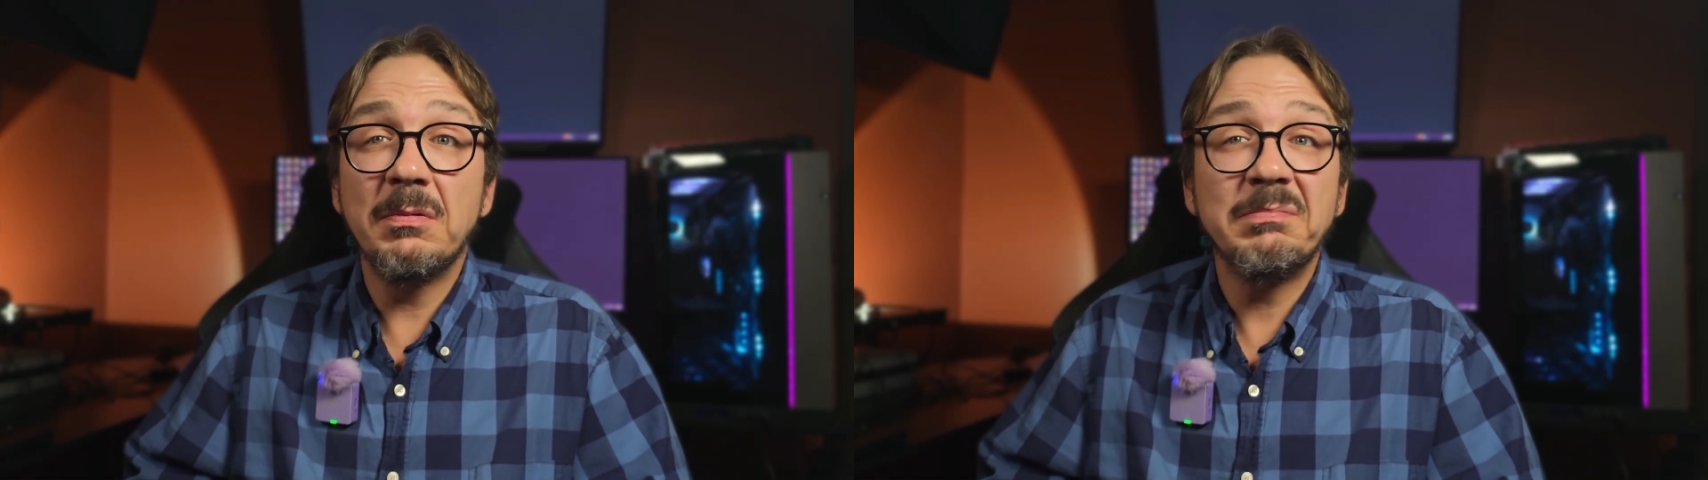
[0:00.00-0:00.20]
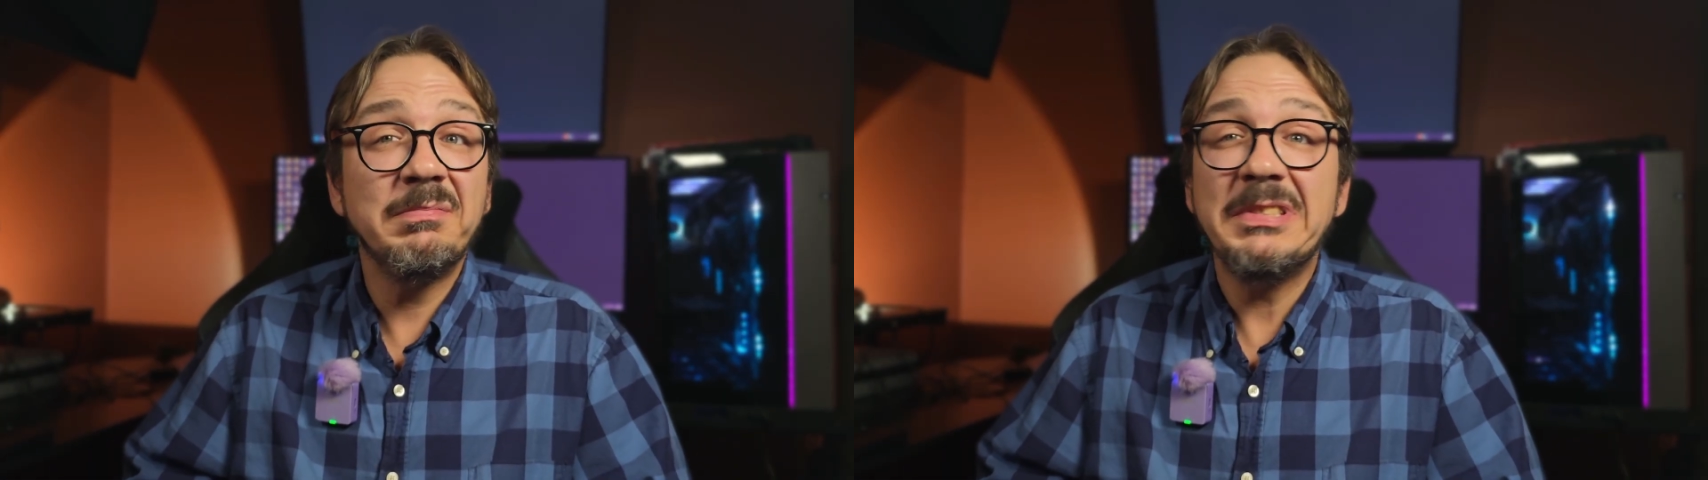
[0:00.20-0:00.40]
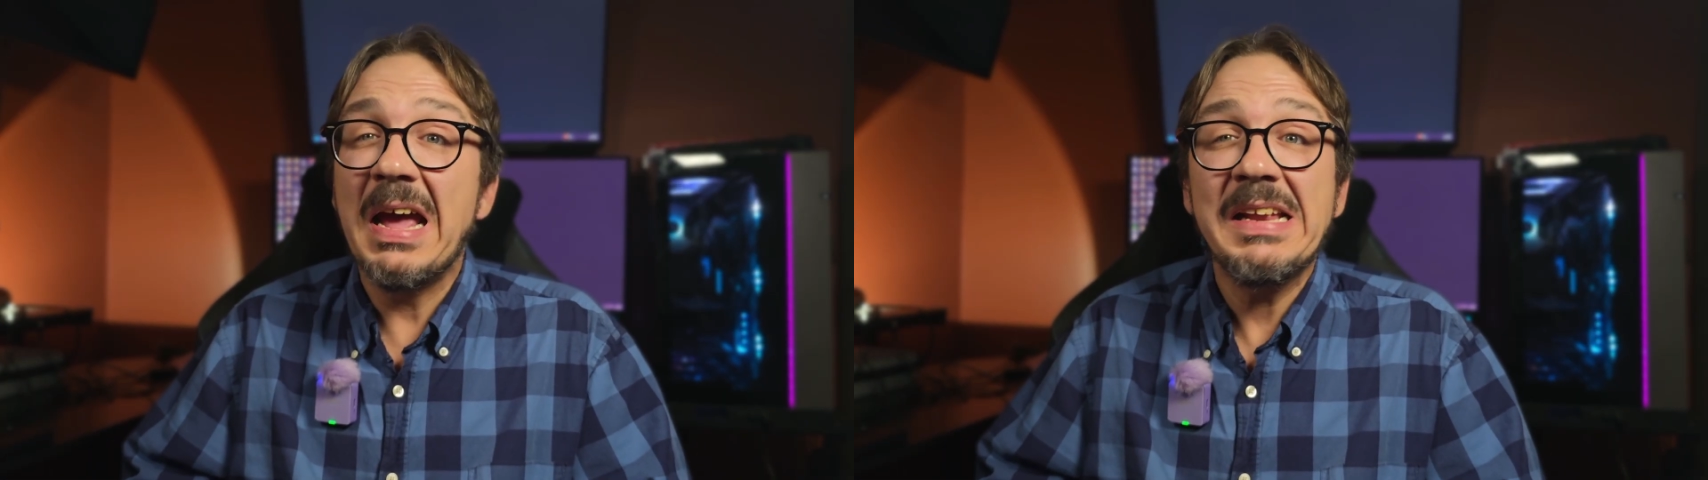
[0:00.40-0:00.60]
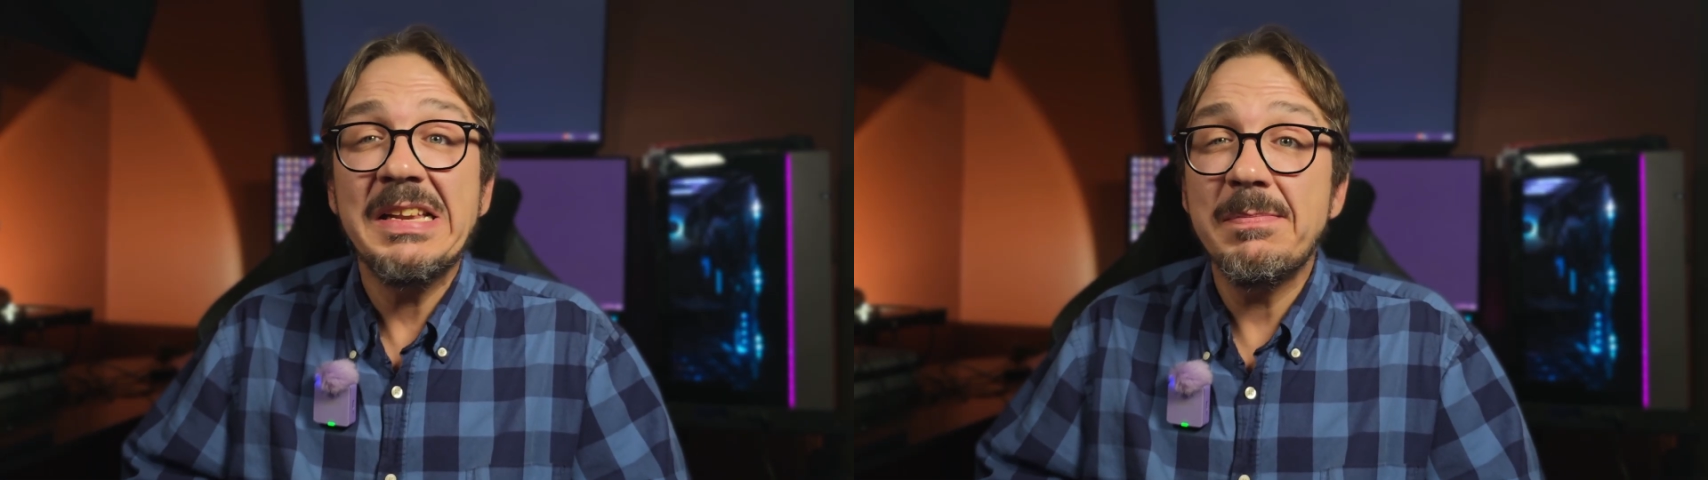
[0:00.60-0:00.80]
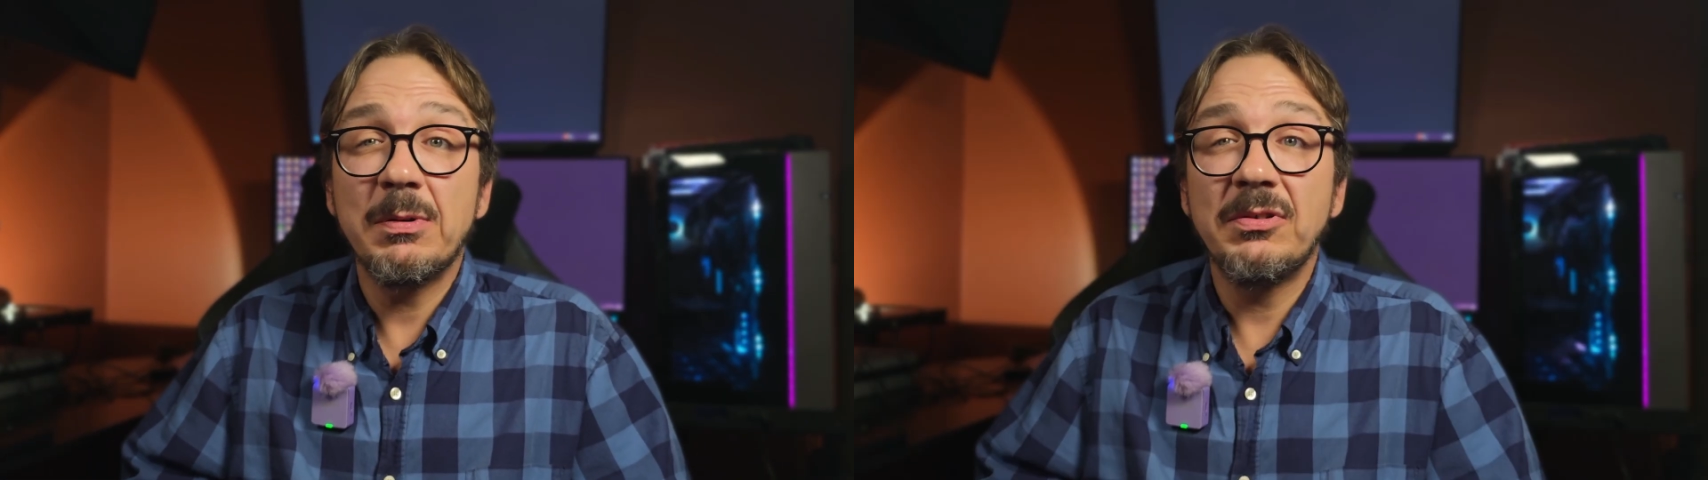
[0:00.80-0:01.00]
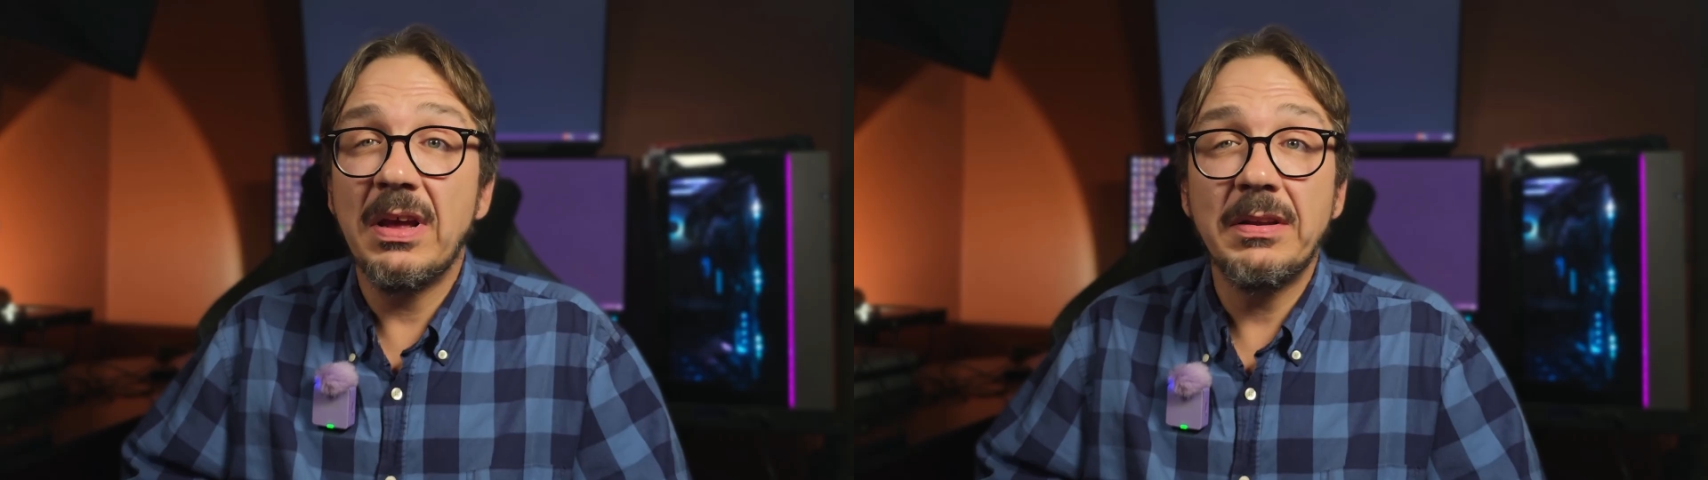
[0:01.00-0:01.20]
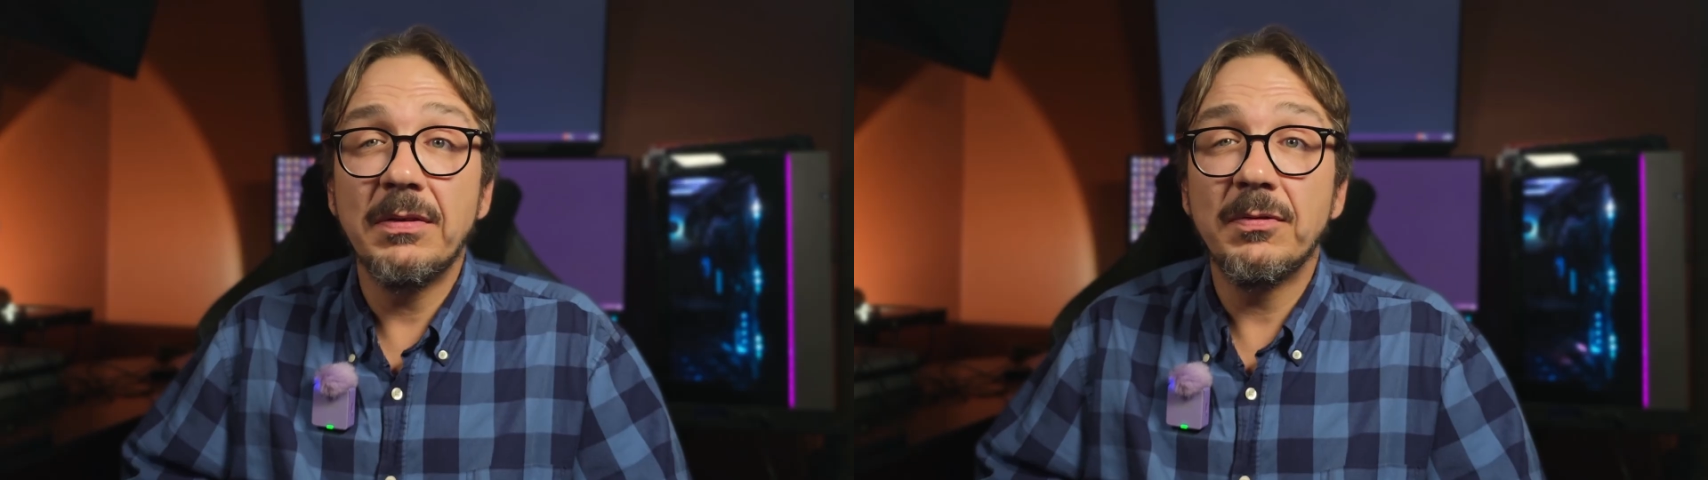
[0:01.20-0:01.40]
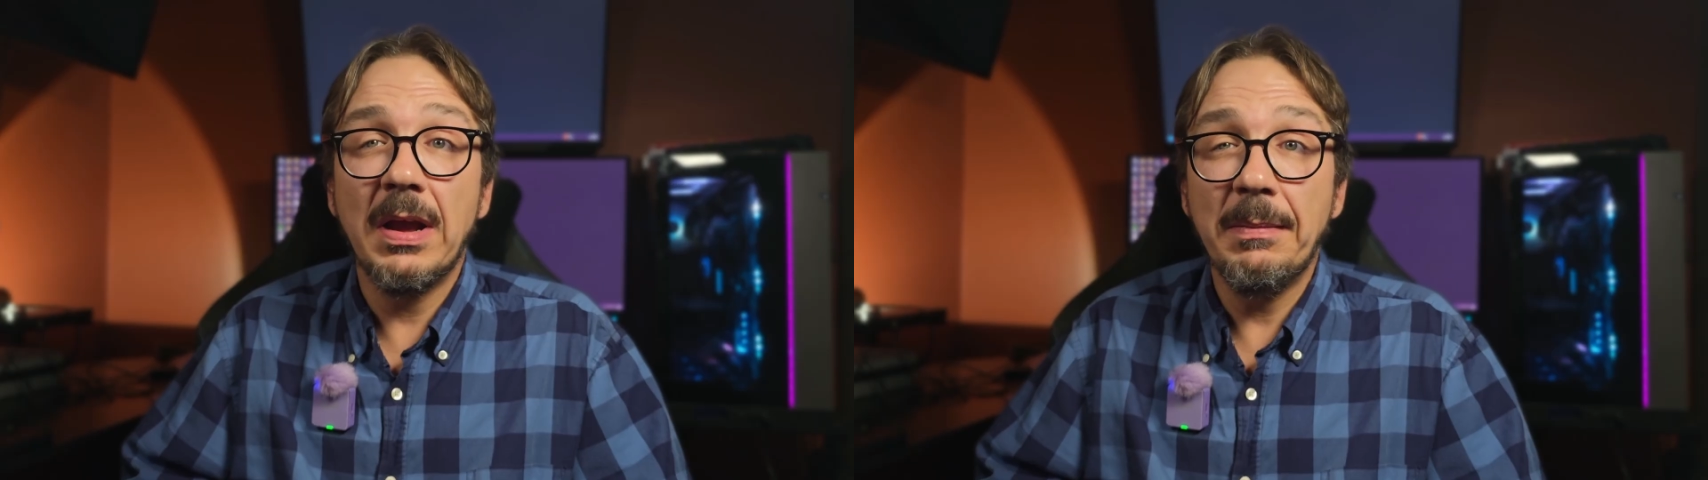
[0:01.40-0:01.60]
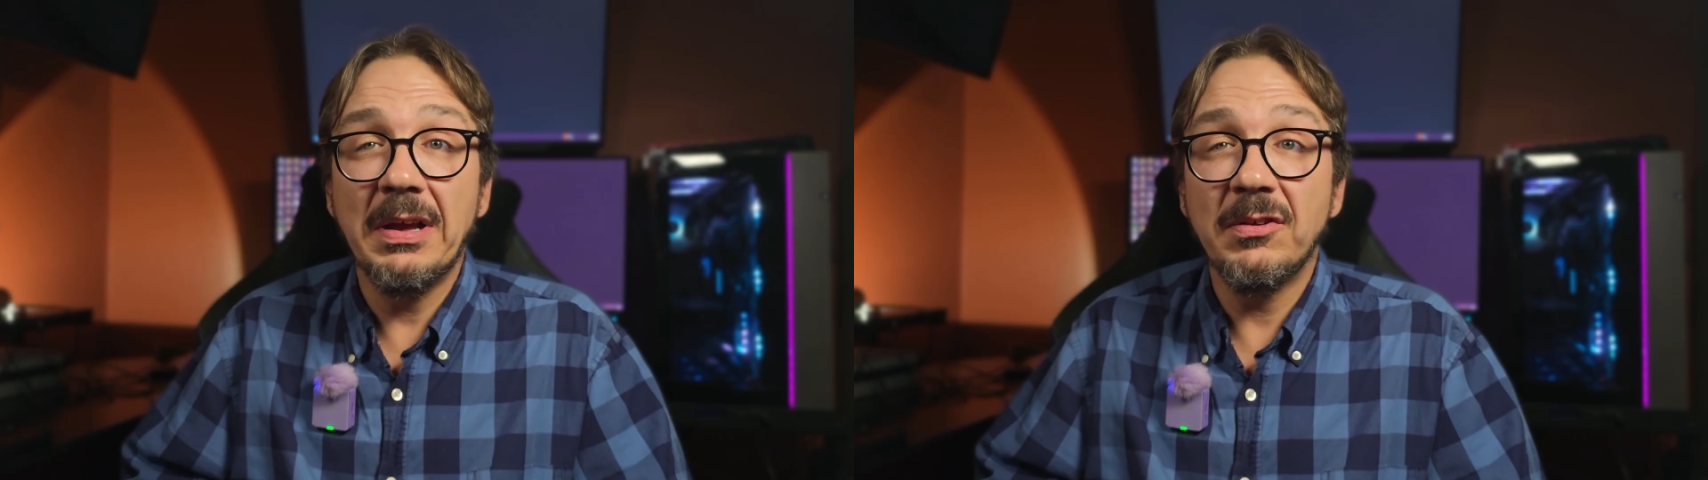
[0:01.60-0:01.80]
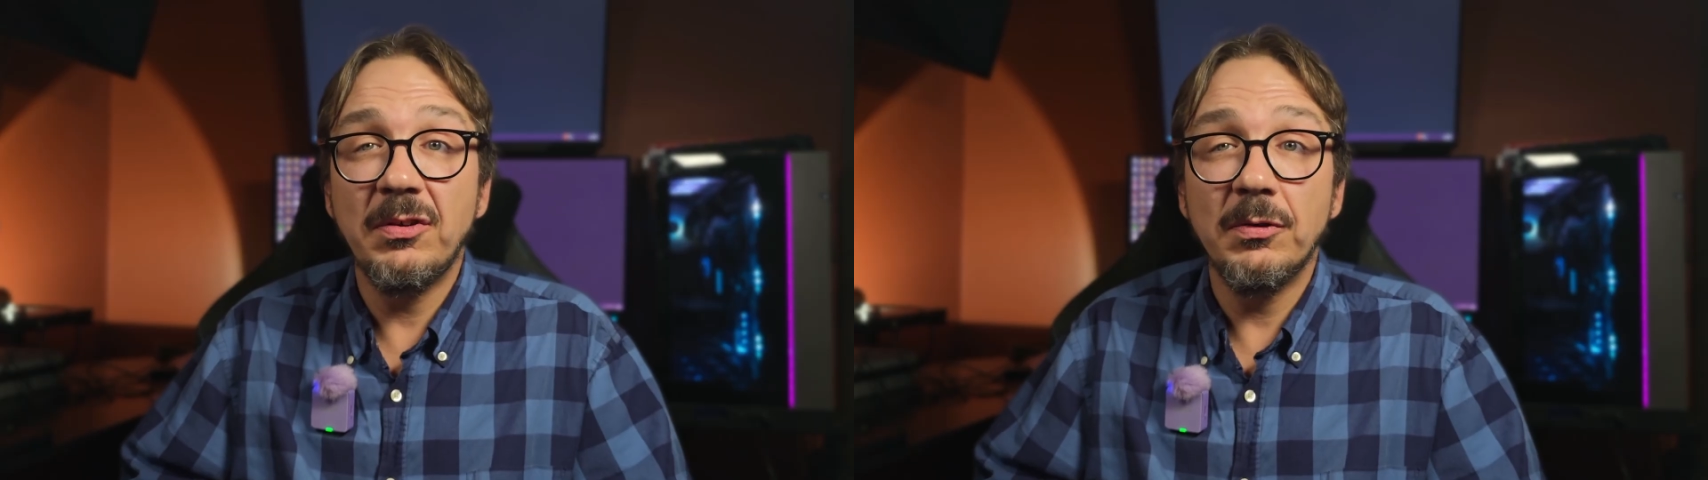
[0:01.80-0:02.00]
90% of framing
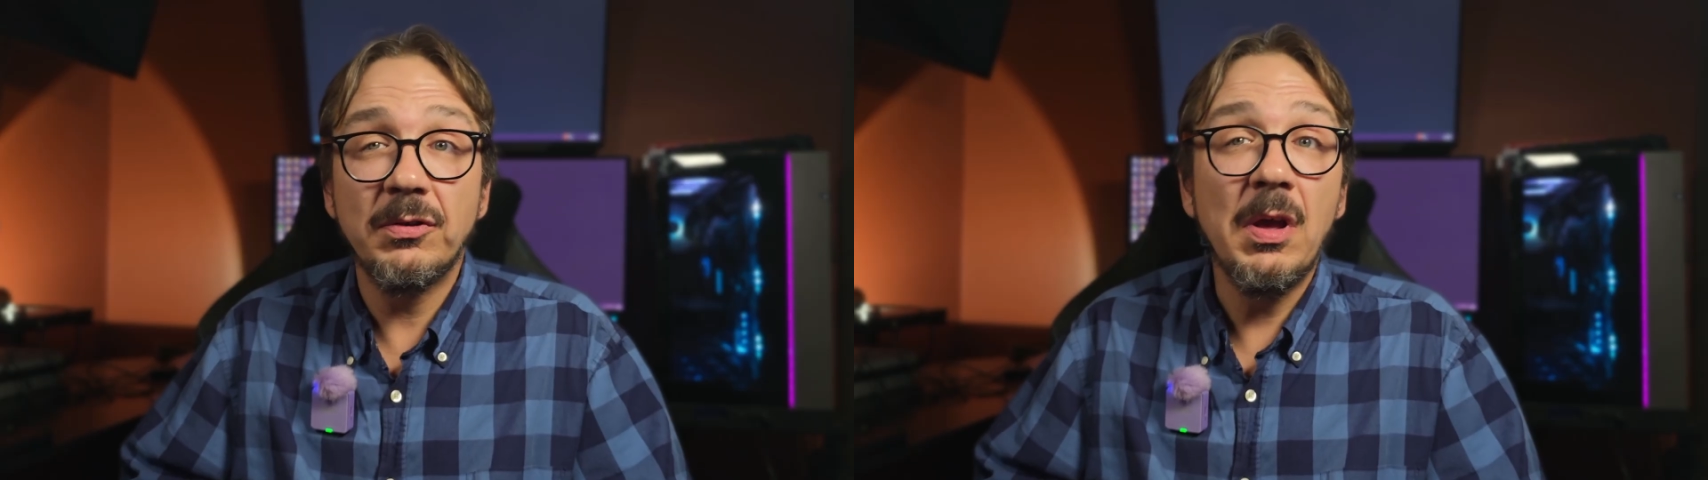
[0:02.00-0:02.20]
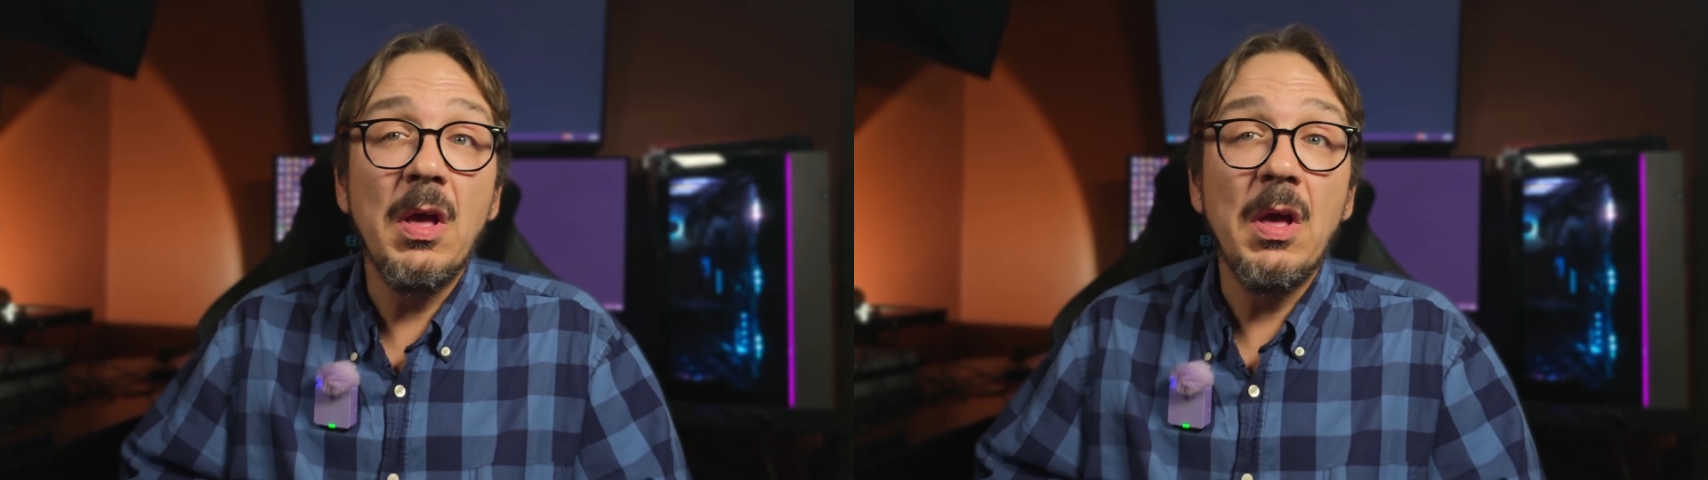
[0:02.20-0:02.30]
issues.